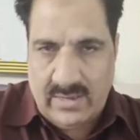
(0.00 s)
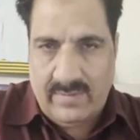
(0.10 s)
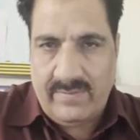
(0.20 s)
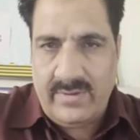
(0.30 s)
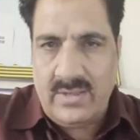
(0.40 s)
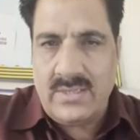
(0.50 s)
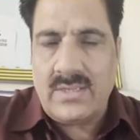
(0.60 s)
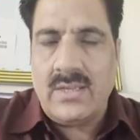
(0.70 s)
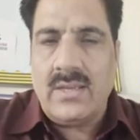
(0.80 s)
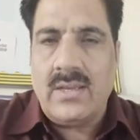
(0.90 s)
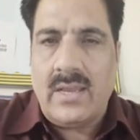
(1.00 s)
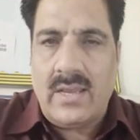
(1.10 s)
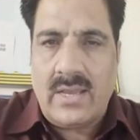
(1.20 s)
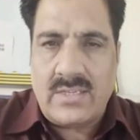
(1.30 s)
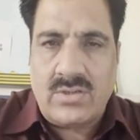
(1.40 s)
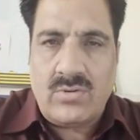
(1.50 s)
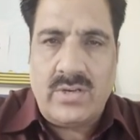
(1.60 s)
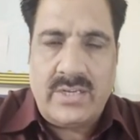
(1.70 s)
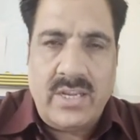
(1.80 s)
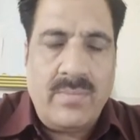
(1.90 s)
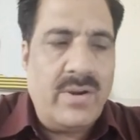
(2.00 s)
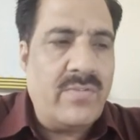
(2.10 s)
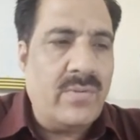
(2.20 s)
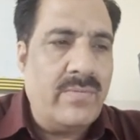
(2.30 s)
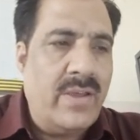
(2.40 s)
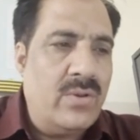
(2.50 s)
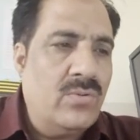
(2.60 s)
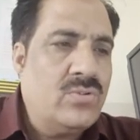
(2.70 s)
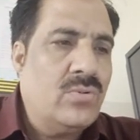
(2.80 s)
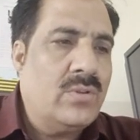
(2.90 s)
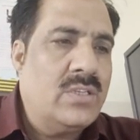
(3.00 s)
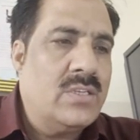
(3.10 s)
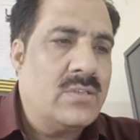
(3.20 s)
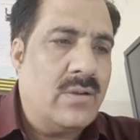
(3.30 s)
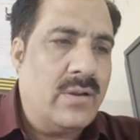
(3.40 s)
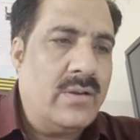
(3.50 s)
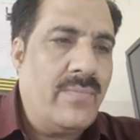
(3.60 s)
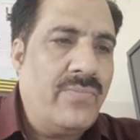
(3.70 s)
Yeah, veins actually take blood from the venules, so this is correct.